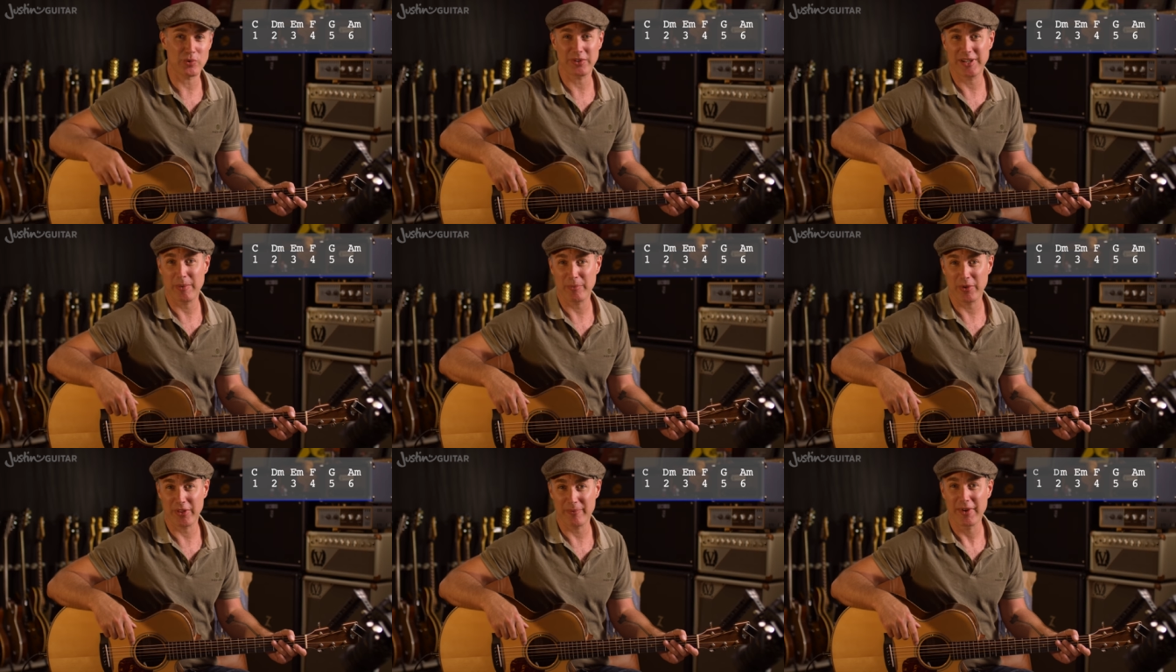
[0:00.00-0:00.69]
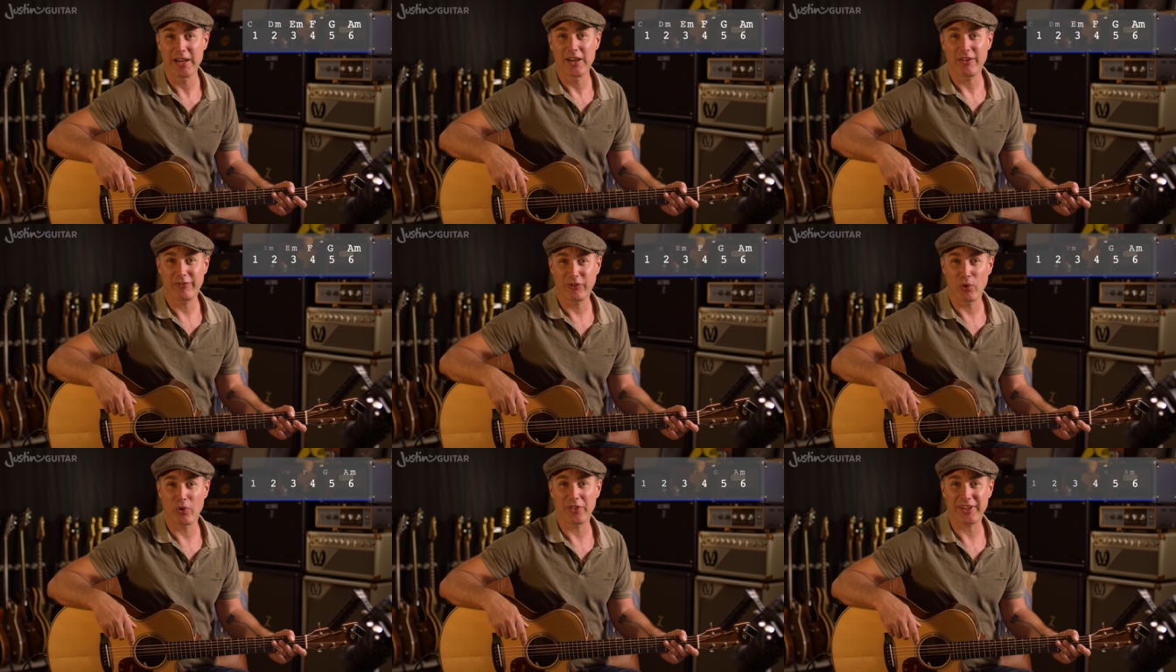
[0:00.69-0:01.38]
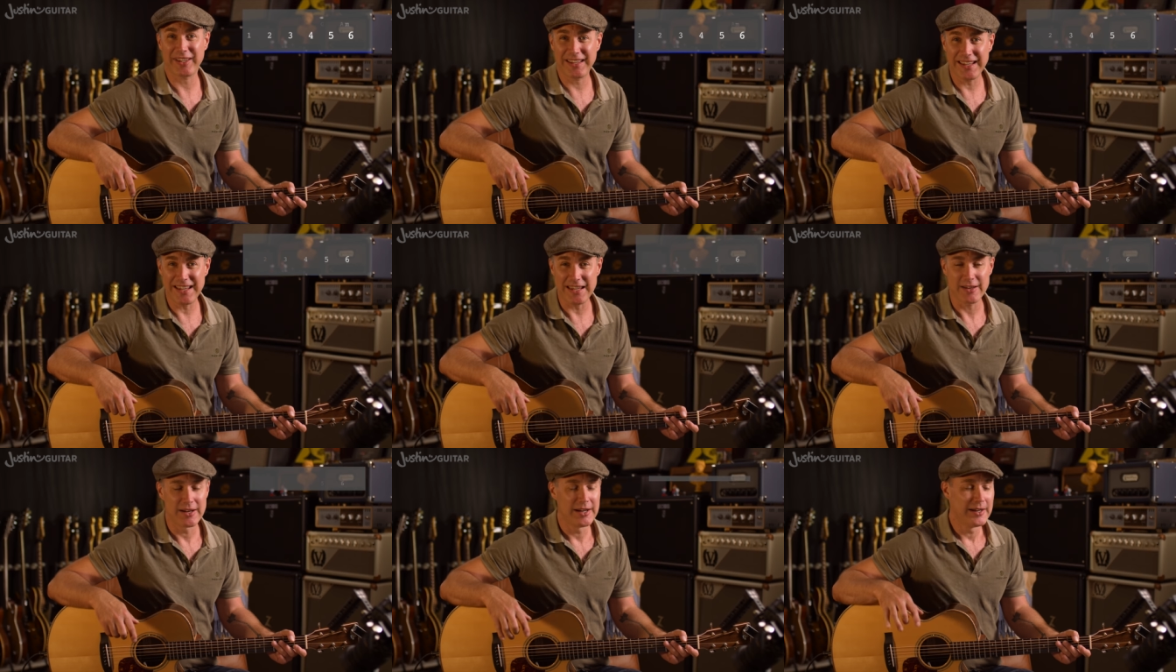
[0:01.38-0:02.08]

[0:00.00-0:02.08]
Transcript: you would number them for the key.